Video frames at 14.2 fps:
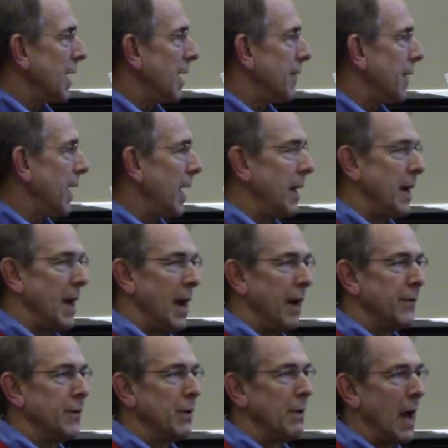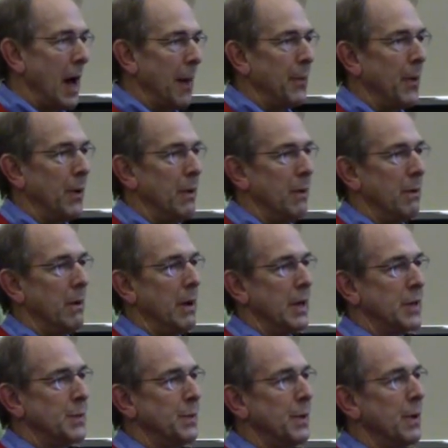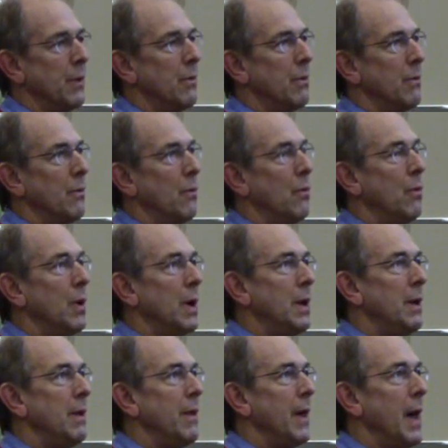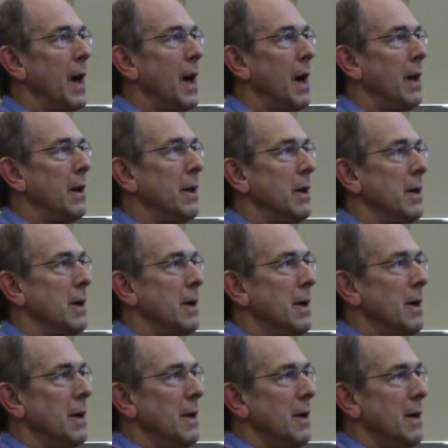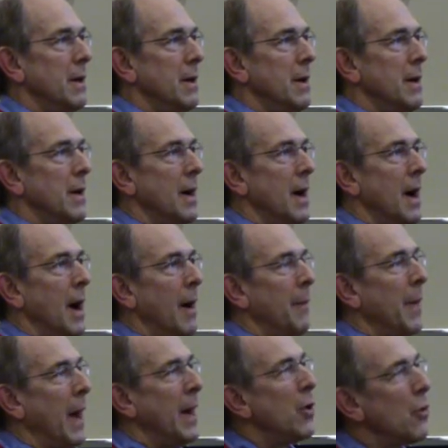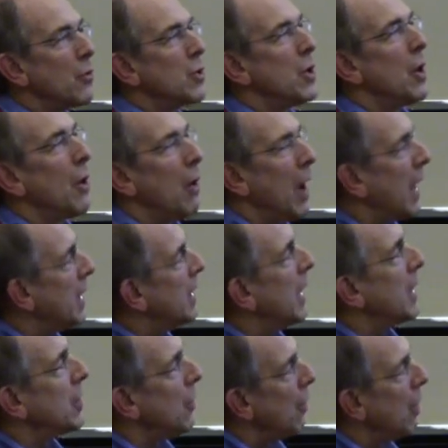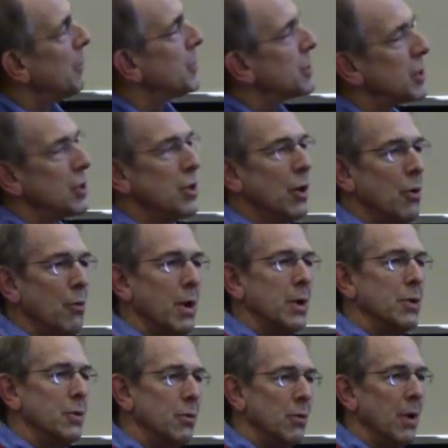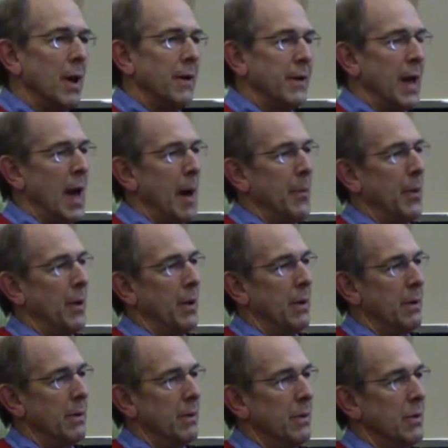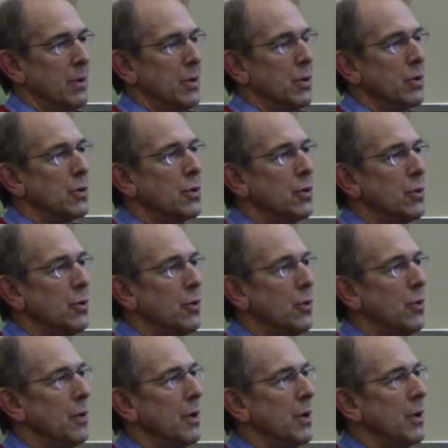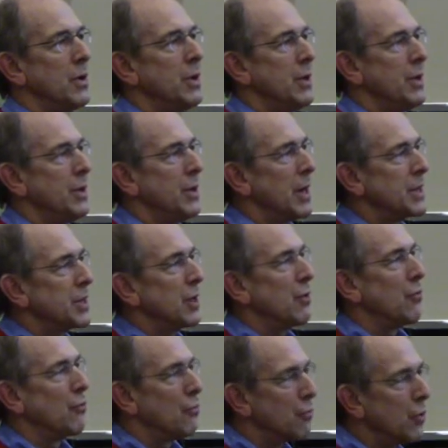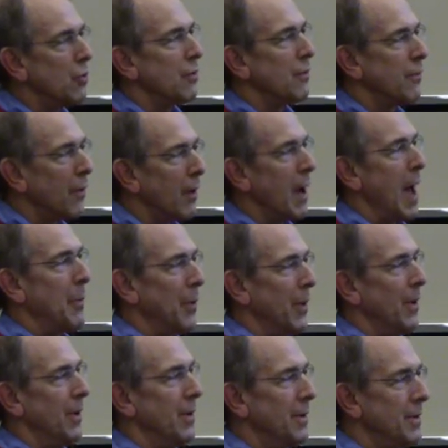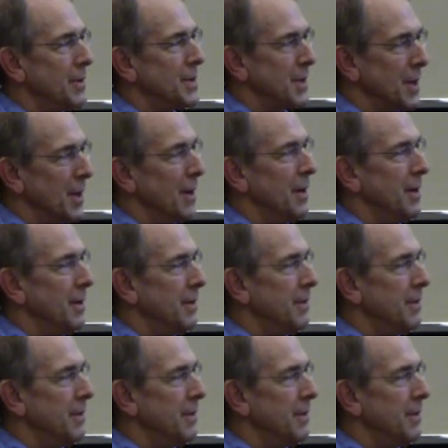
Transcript: I've had after Apple has been one that I know almost no one who left Apple who doesn't root for Apple still.